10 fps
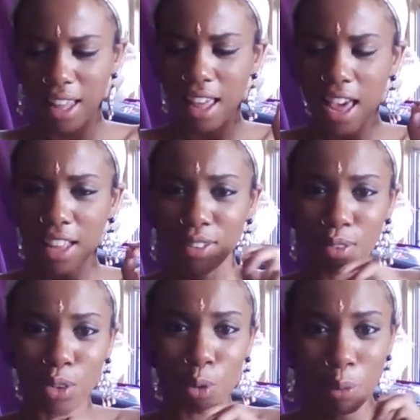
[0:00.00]
As
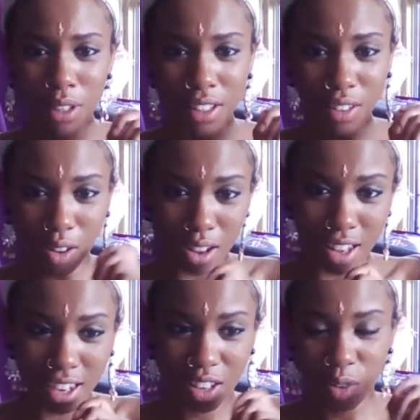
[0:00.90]
soon as you put this
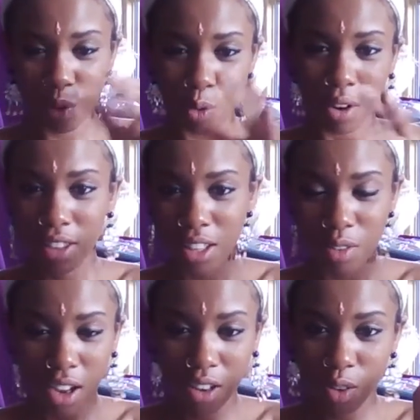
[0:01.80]
on and you do
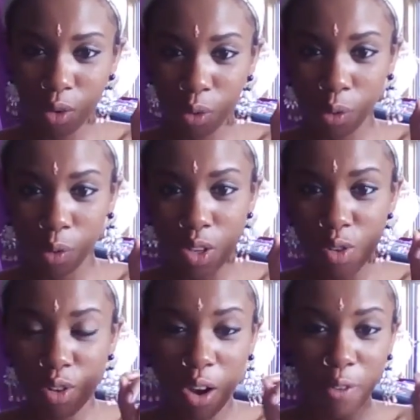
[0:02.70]
everything you gotta do,
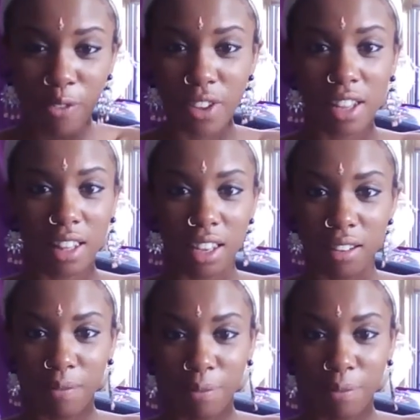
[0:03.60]
you don't feel it.